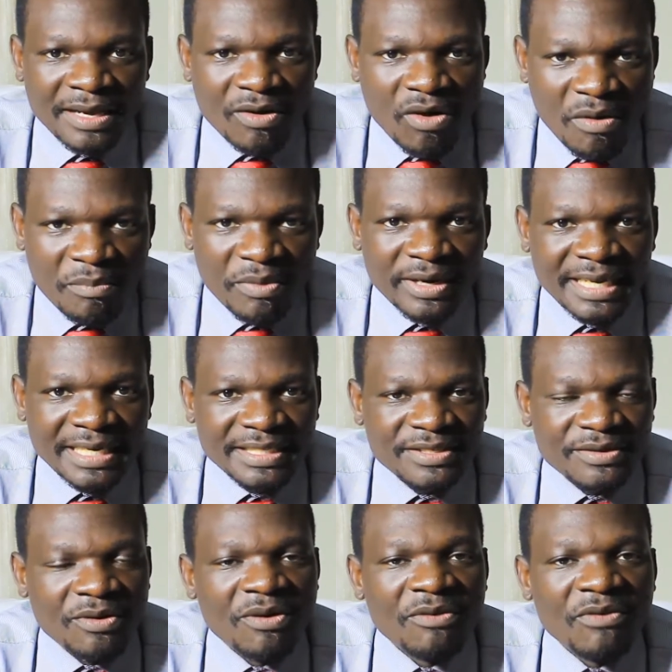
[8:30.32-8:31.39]
component
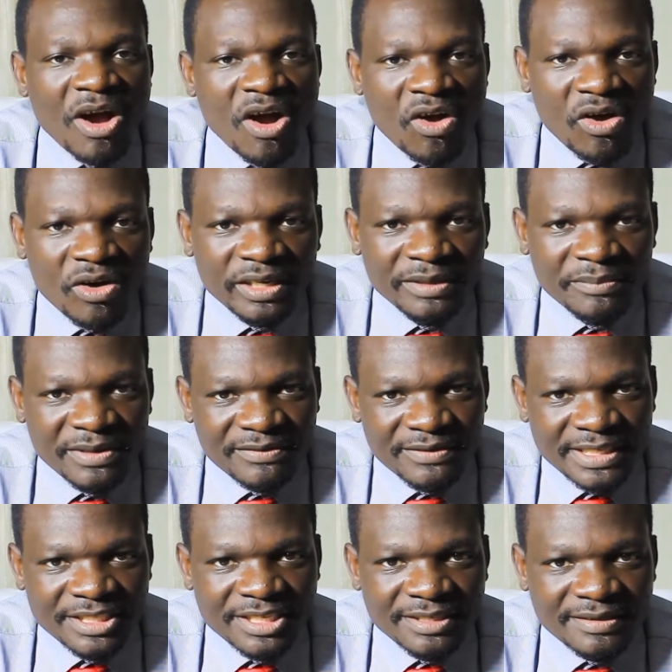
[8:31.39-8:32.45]
of alcoholic
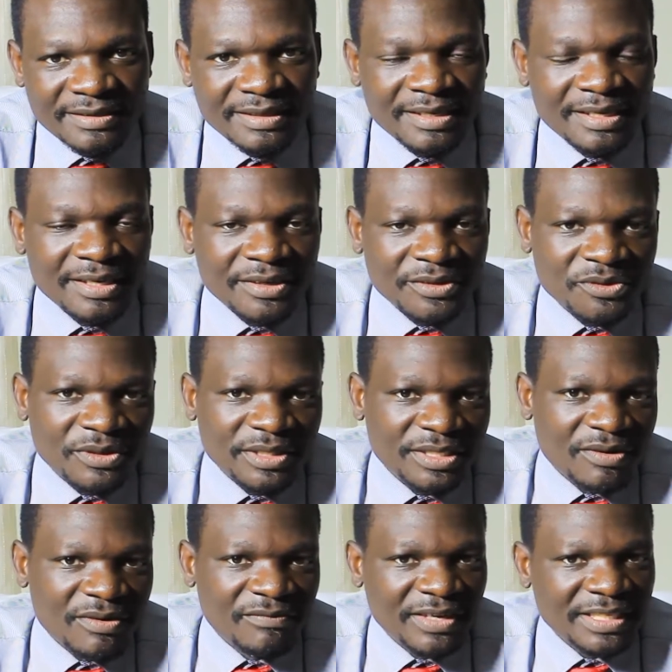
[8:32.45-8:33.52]
beverages. So it
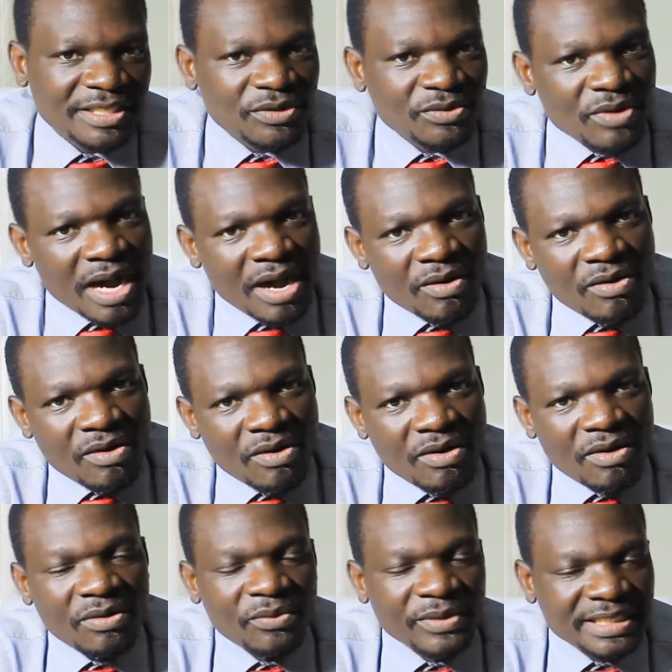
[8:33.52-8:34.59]
converts to alcohol,
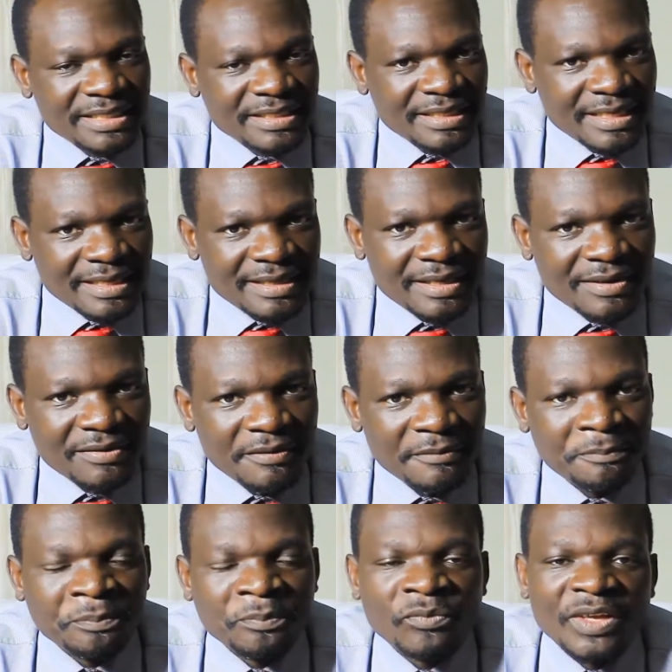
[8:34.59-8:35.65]
which is ethanol,
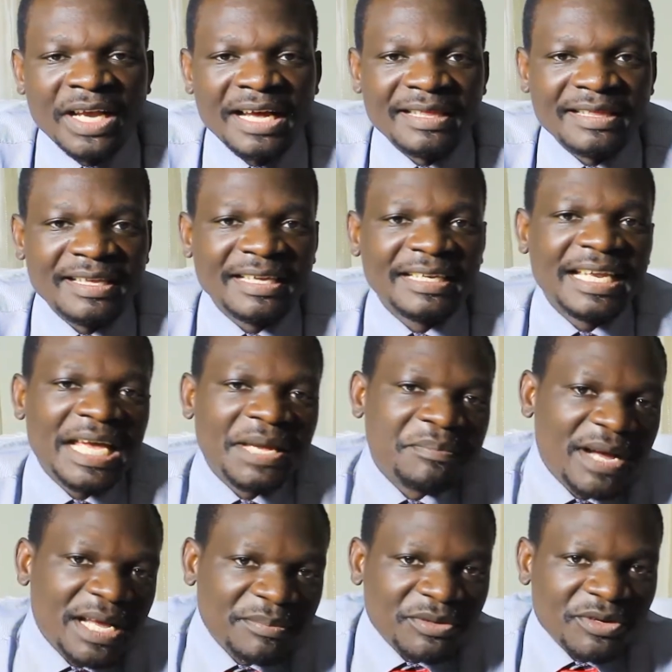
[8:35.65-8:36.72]
and then a
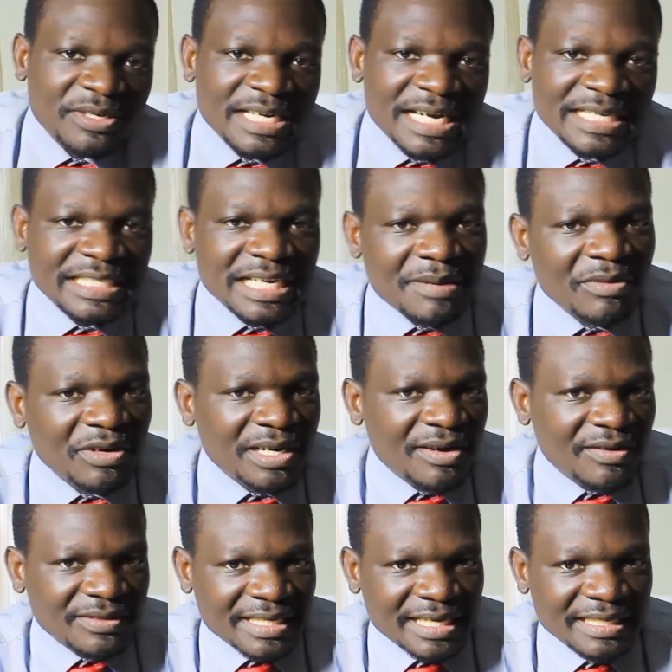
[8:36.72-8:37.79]
byproduct, carbon
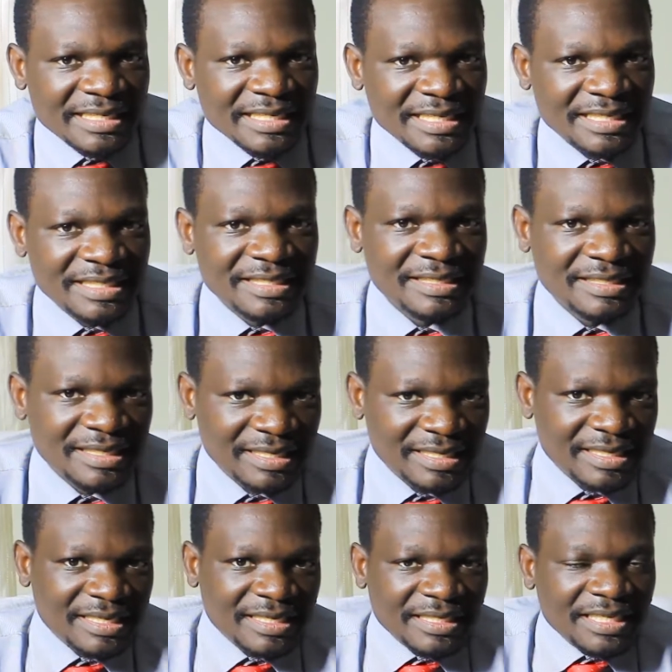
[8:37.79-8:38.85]
dioxide, is
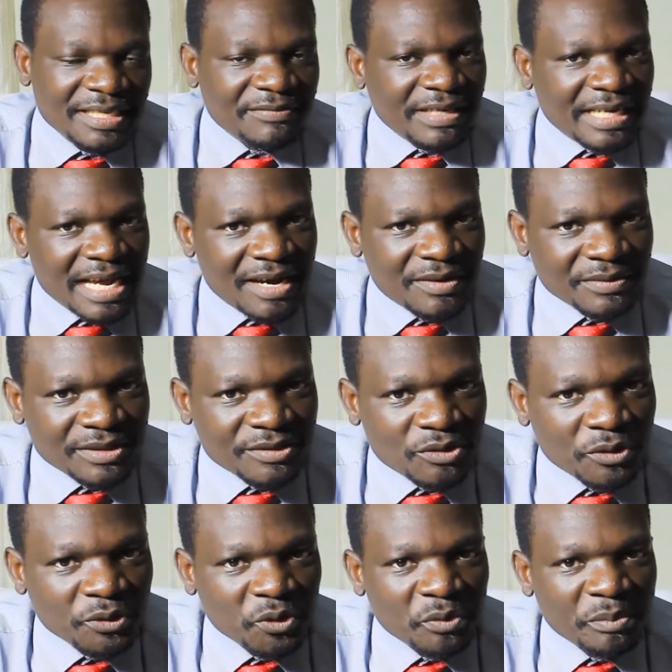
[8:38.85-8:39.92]
given out. So
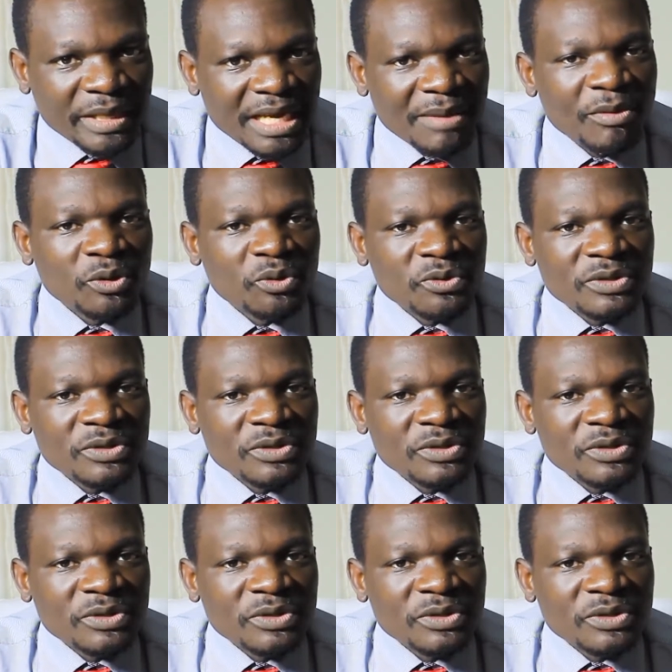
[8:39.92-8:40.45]
you'll be able to